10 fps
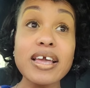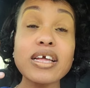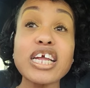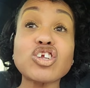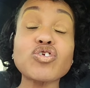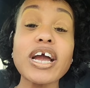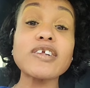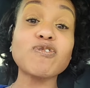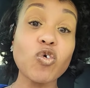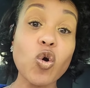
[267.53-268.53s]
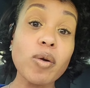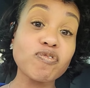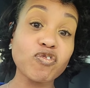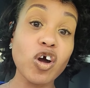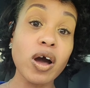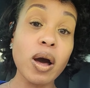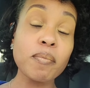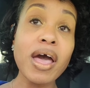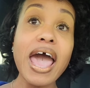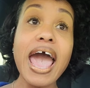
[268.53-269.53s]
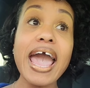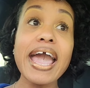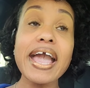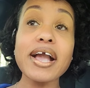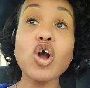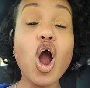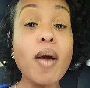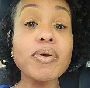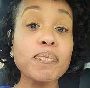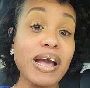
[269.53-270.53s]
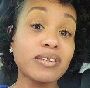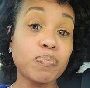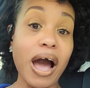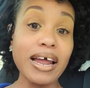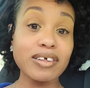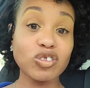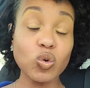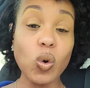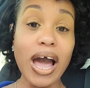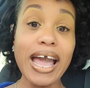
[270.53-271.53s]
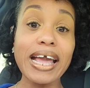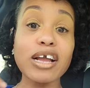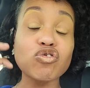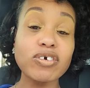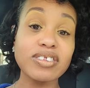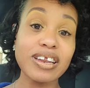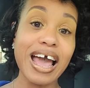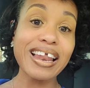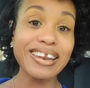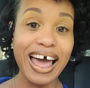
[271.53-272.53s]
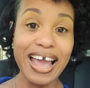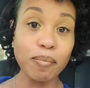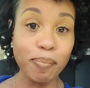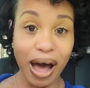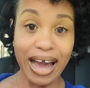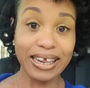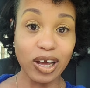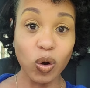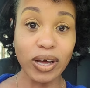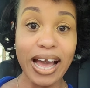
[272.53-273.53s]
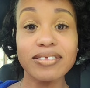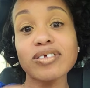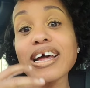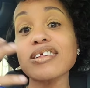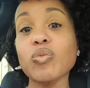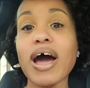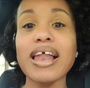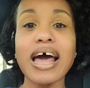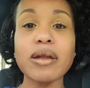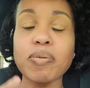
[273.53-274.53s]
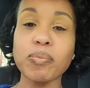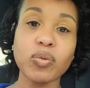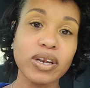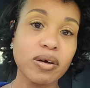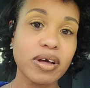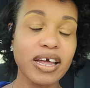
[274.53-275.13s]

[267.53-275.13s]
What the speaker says: He transformed from a carbon-based body to a crystalline light body. Okay, so that's why a lot of people in